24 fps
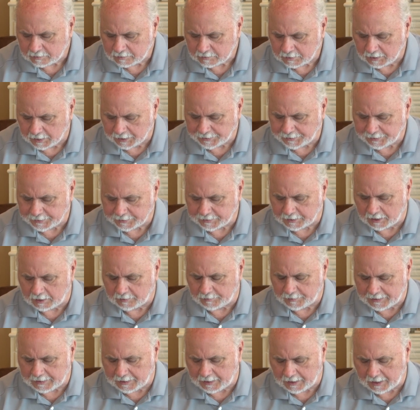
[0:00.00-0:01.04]
This is going to
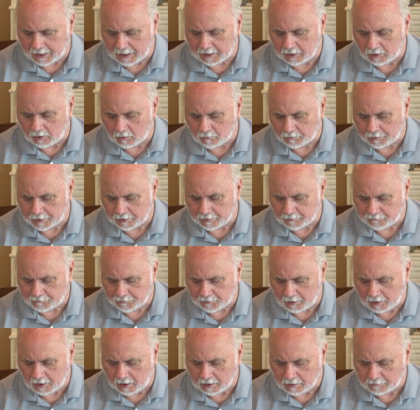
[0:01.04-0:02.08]
be an eye-opener for
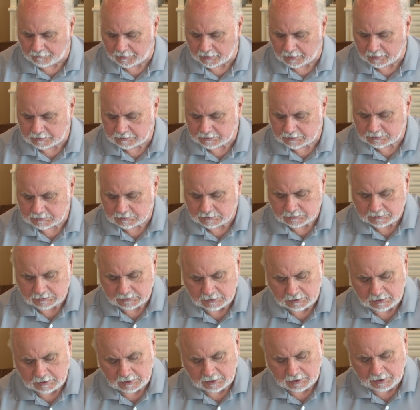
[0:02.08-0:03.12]
all of us.
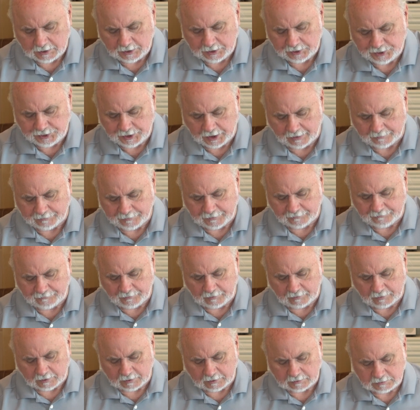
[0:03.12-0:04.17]
Chapter
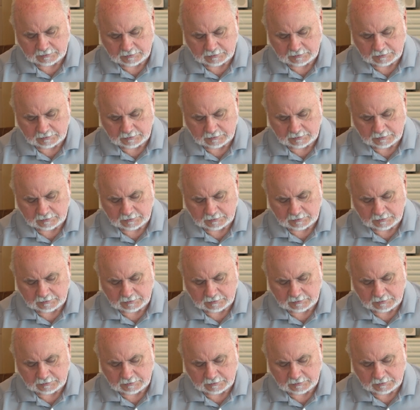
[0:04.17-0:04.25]
4.